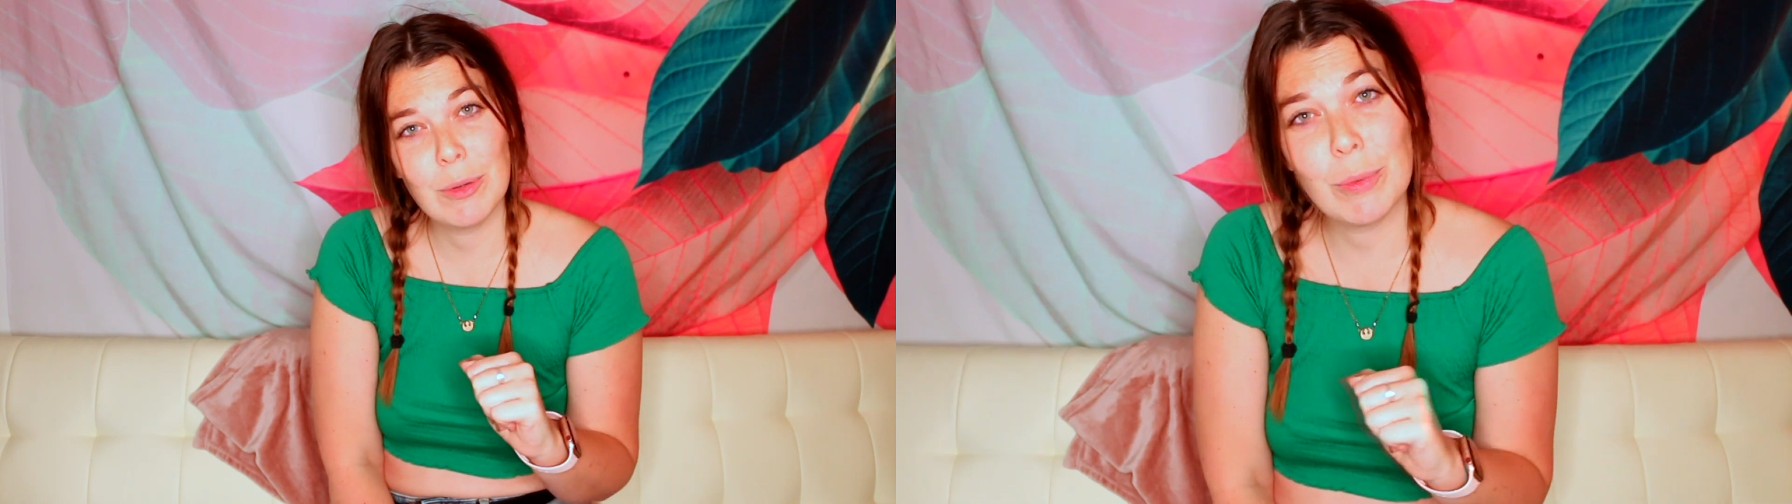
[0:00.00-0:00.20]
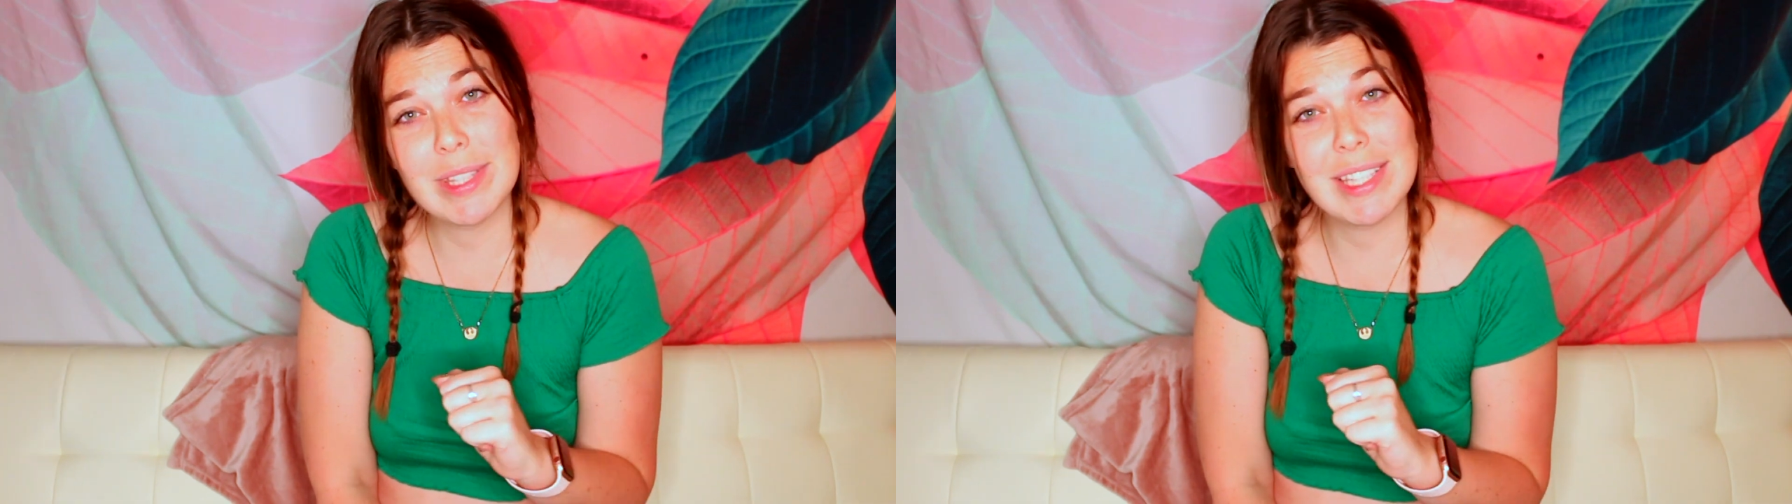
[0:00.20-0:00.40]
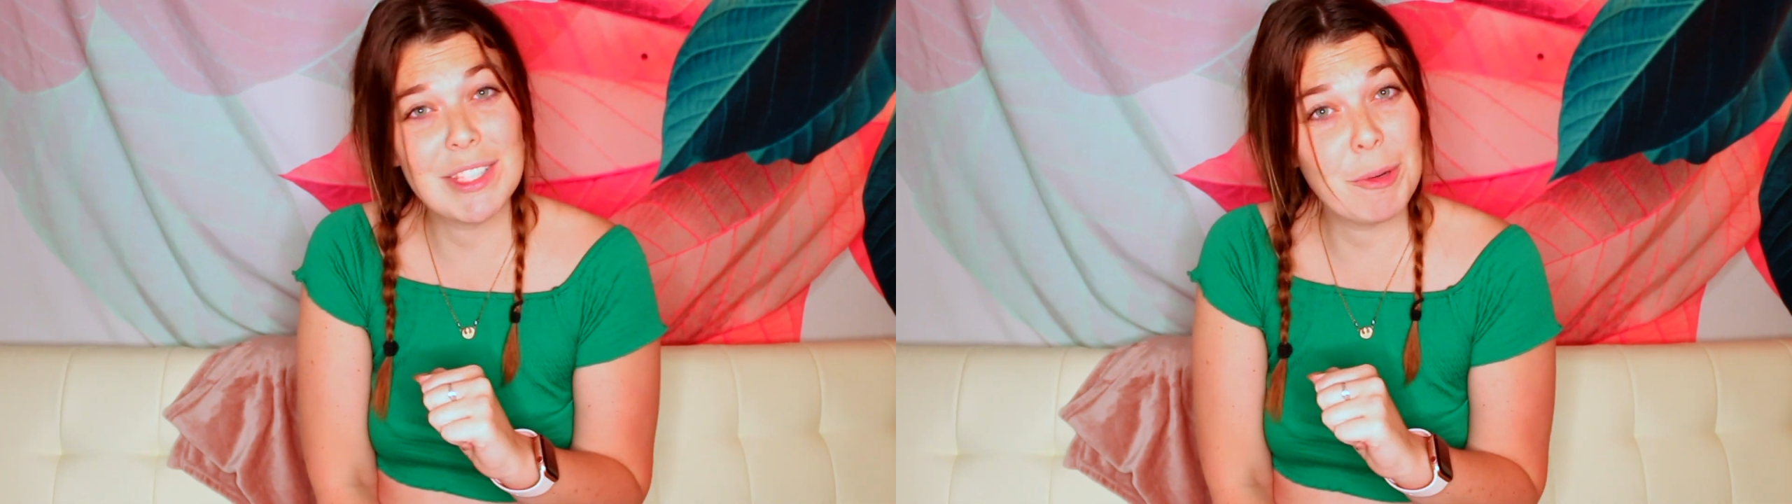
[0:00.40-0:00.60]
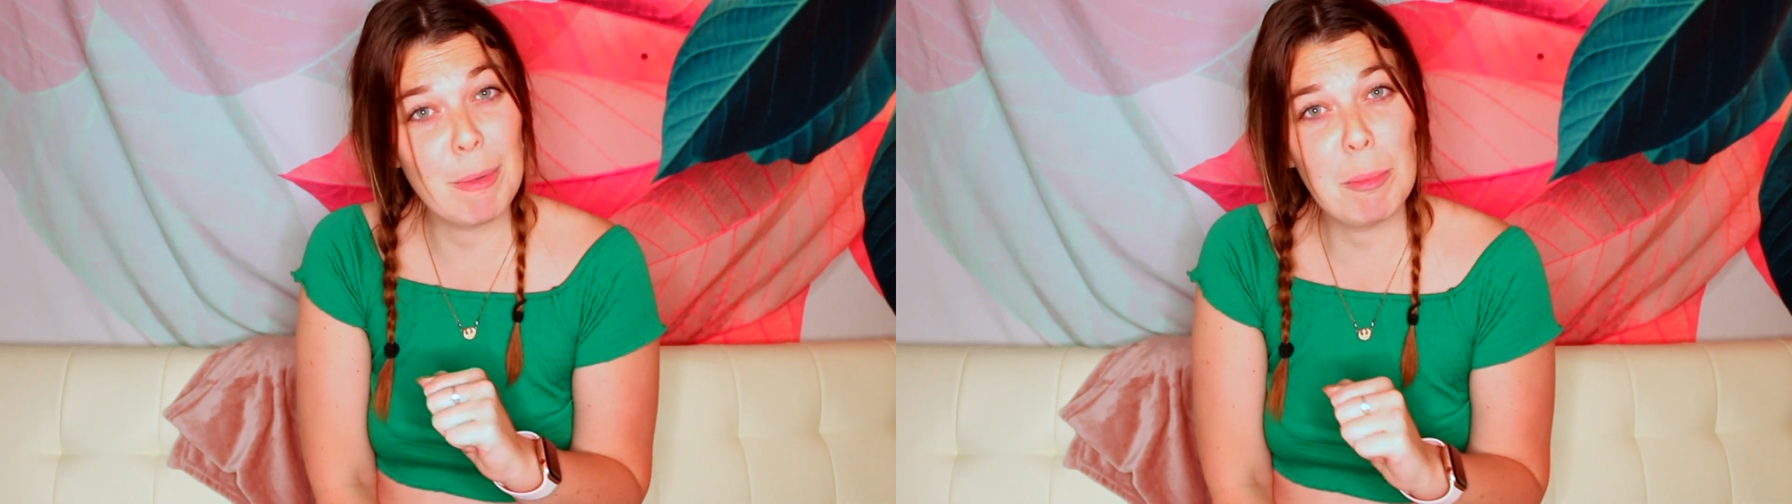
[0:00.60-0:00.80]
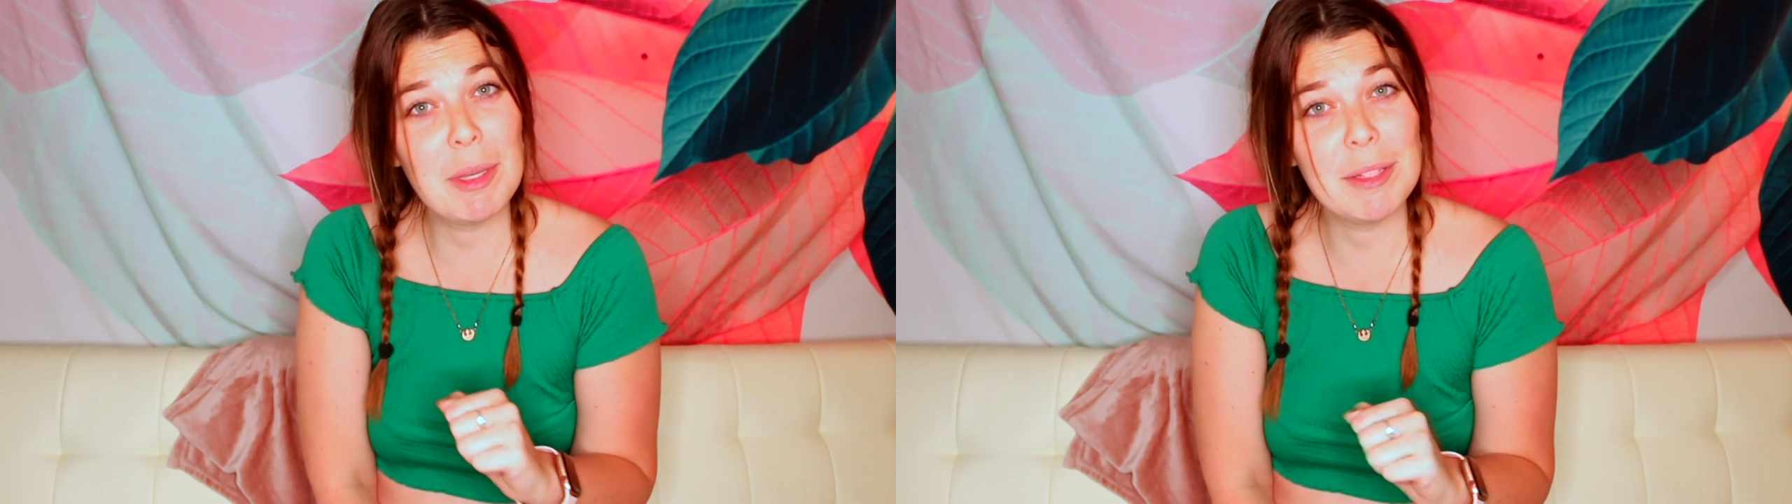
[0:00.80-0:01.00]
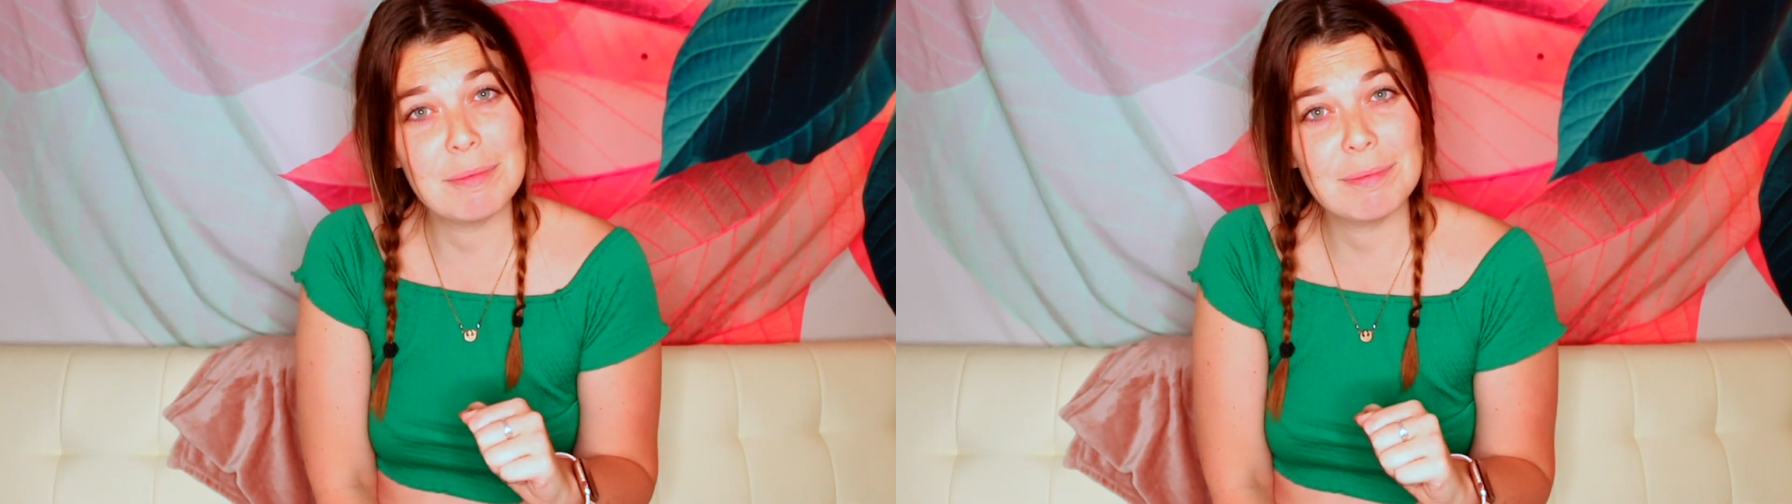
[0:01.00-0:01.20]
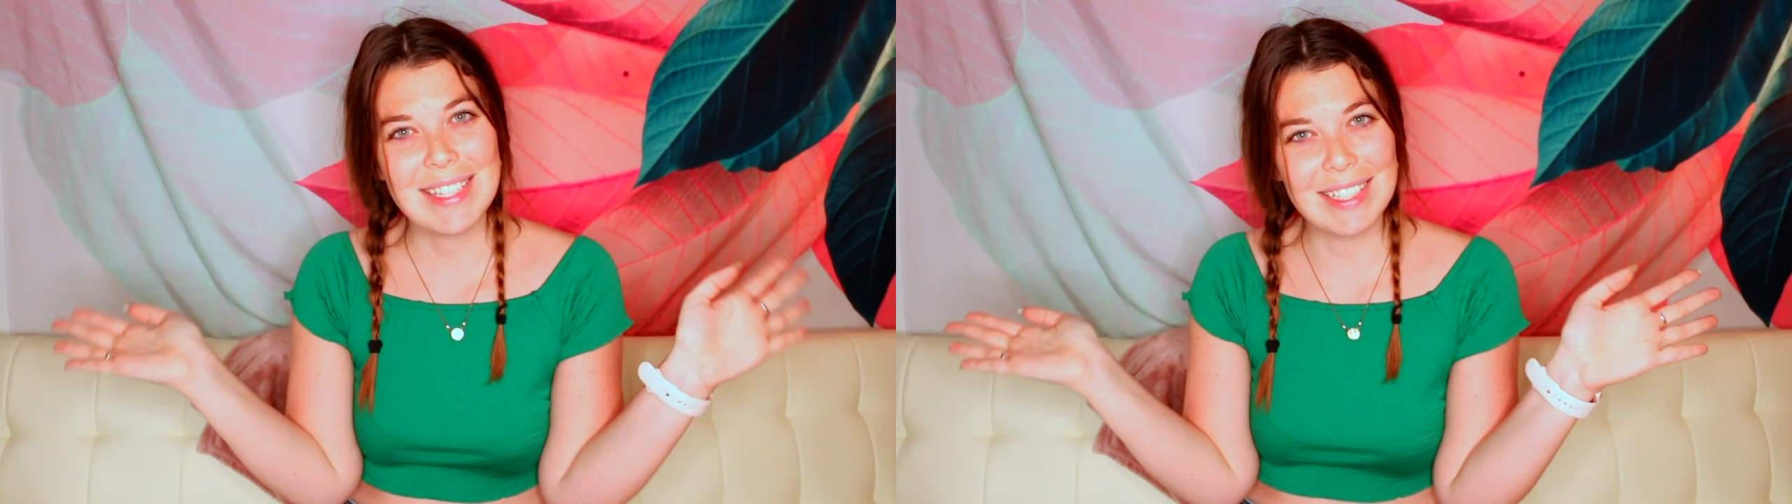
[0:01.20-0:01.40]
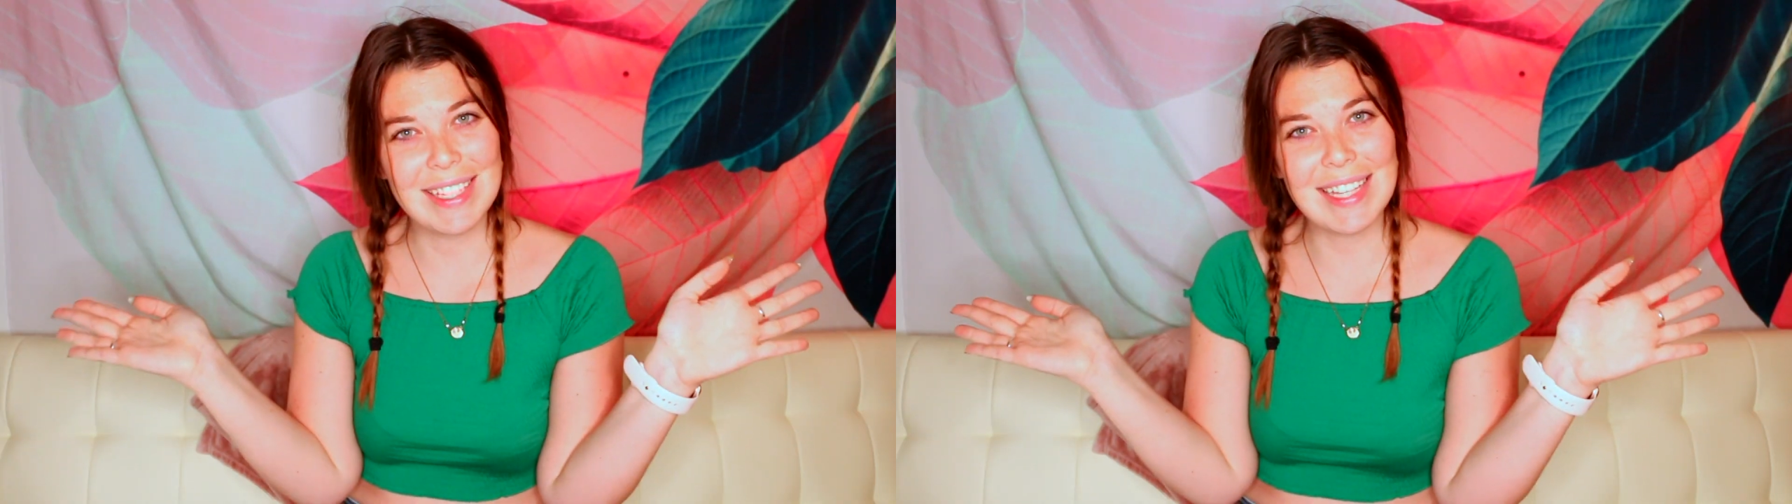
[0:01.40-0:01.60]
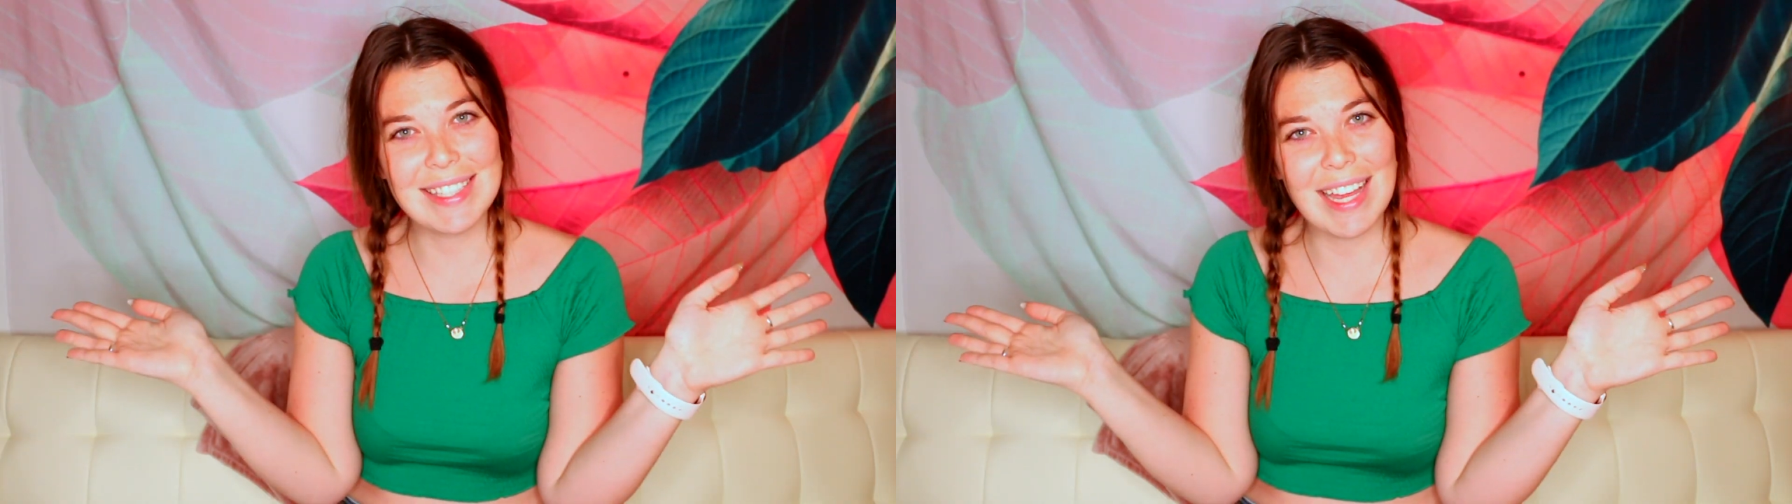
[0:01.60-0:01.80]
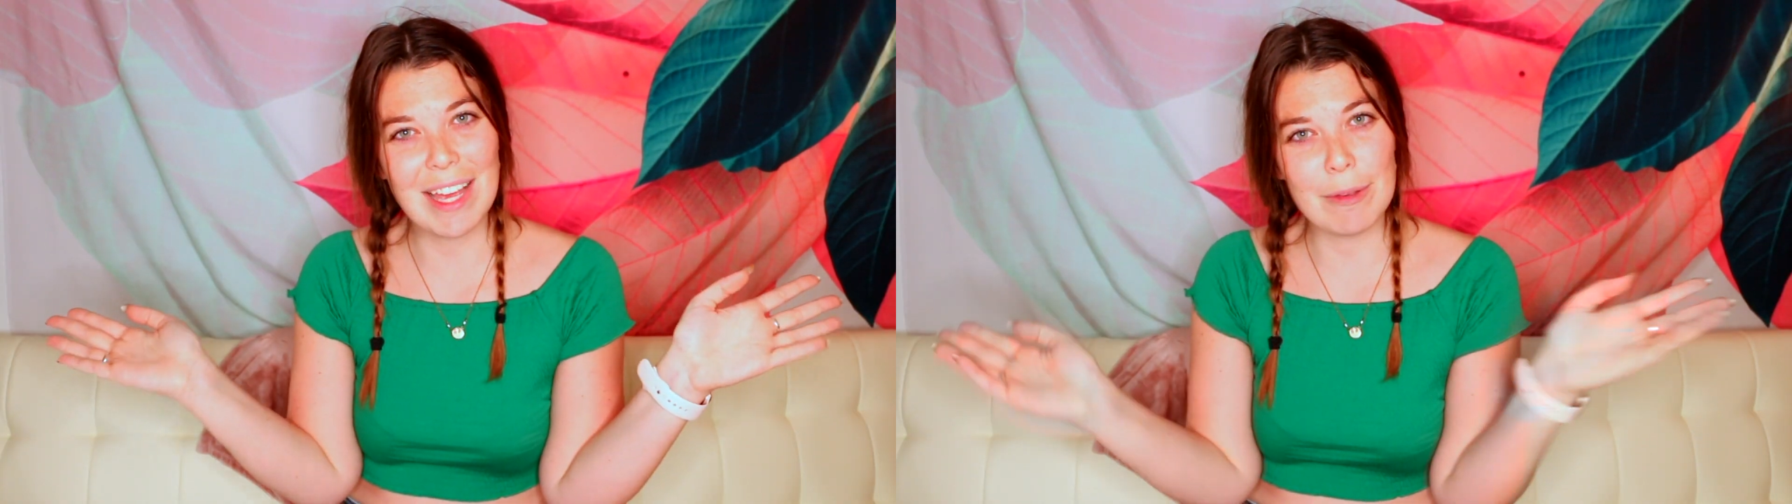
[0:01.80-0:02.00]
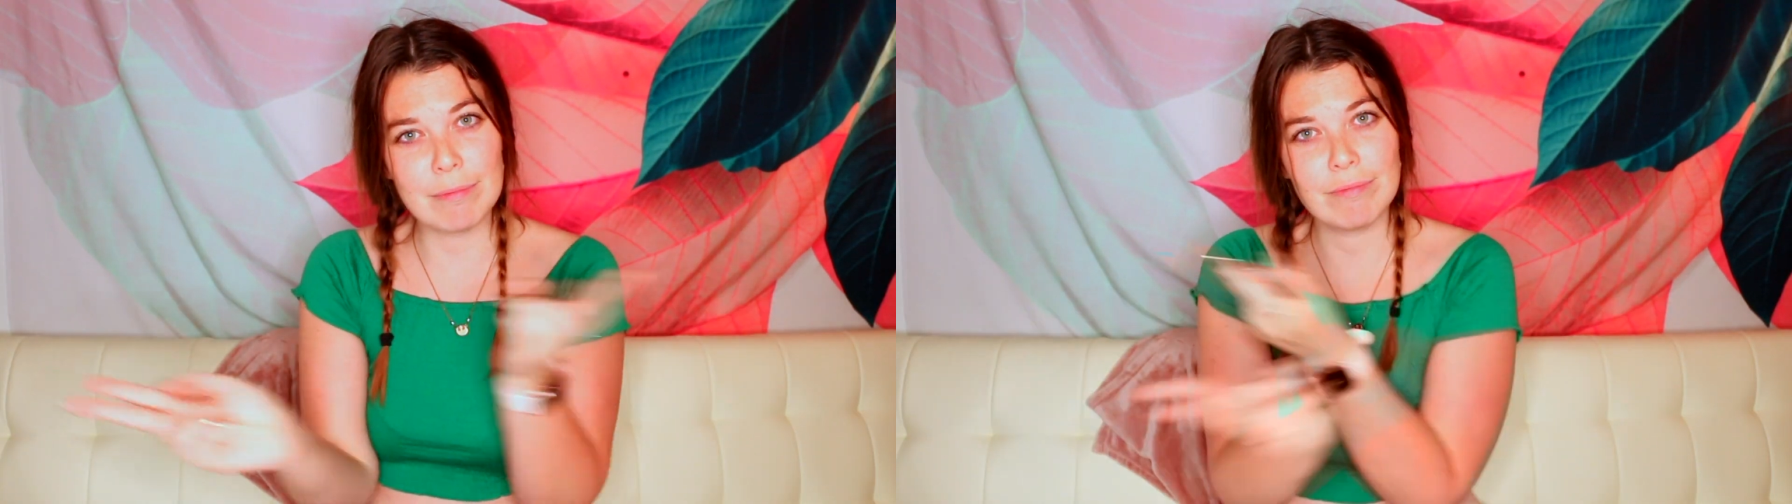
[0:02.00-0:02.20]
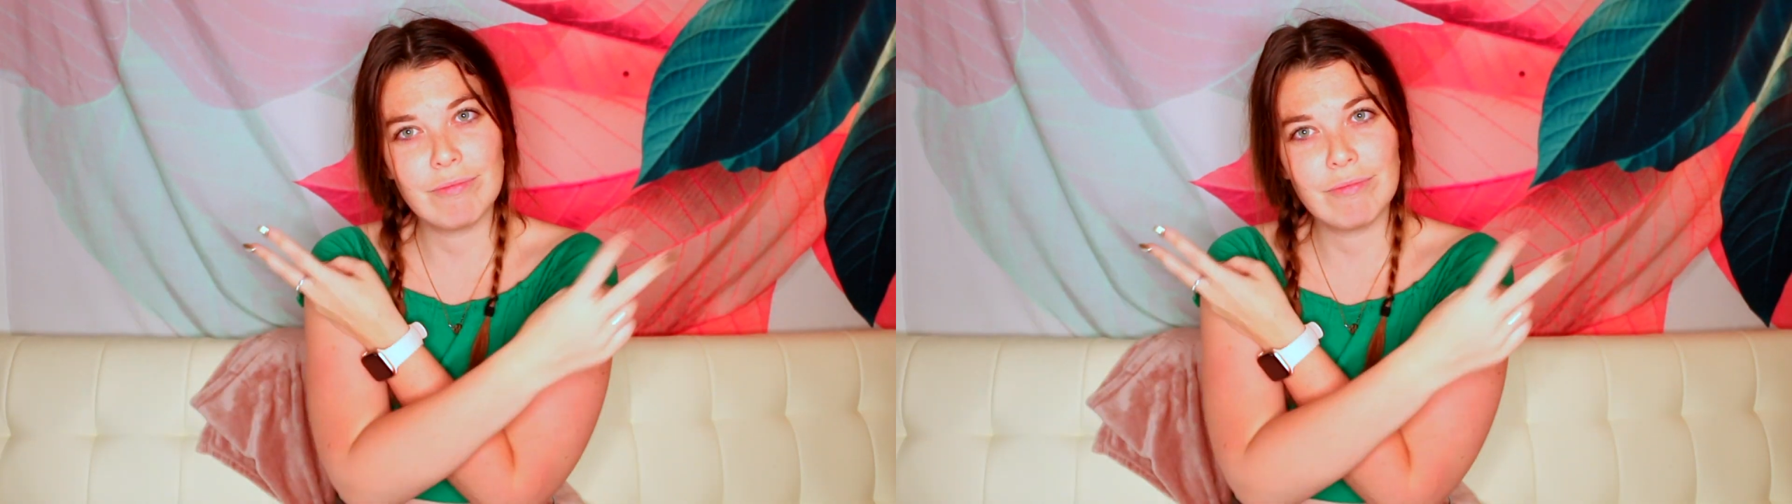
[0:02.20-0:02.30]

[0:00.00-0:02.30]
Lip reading: was this your moment? Till next time.